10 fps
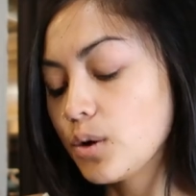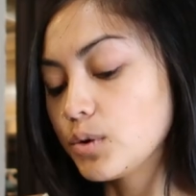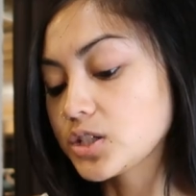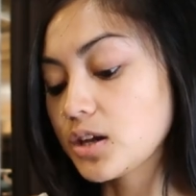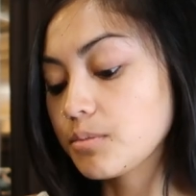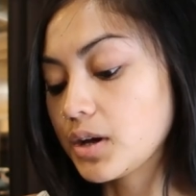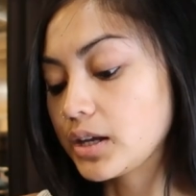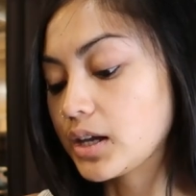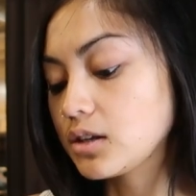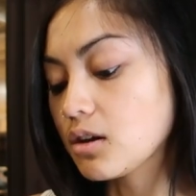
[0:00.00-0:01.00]
which I am
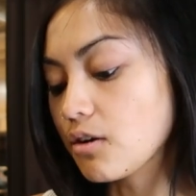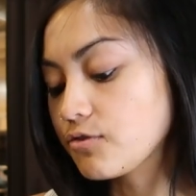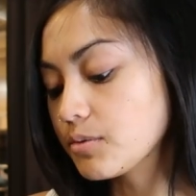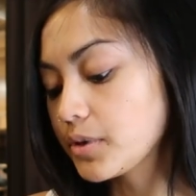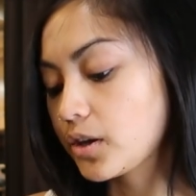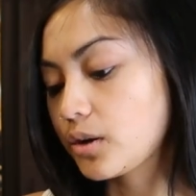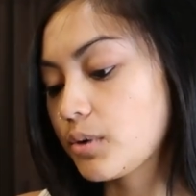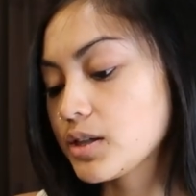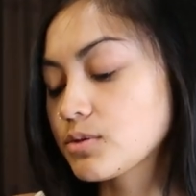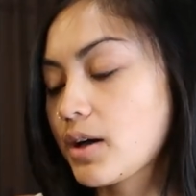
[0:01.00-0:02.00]
again not familiar
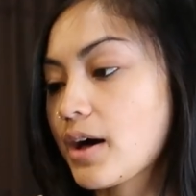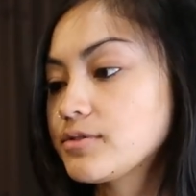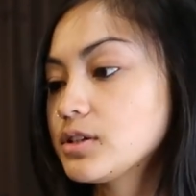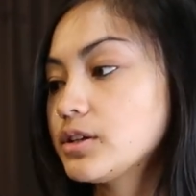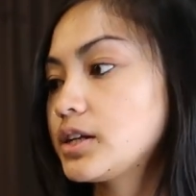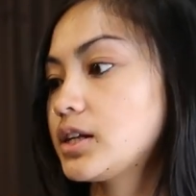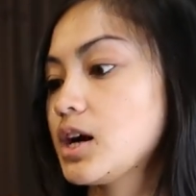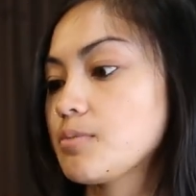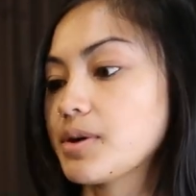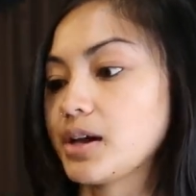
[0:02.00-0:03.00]
with so I'll have to look it
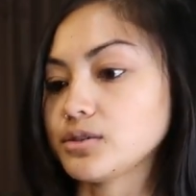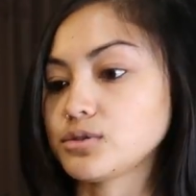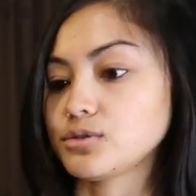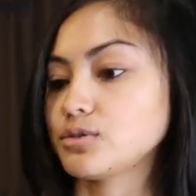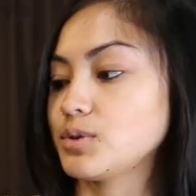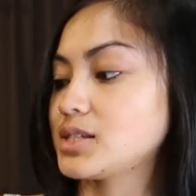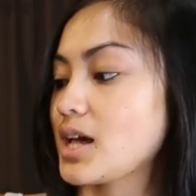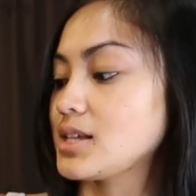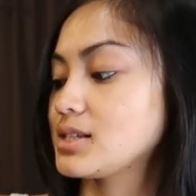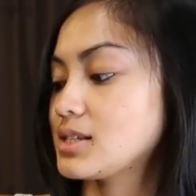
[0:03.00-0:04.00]
up. I also don't know what
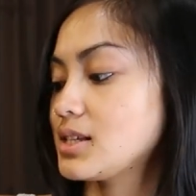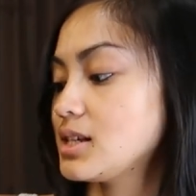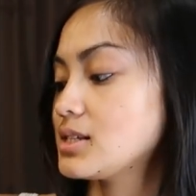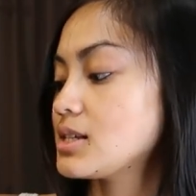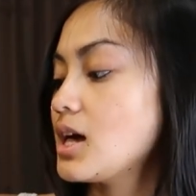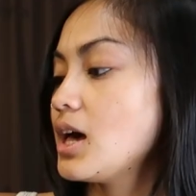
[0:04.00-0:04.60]
size this is.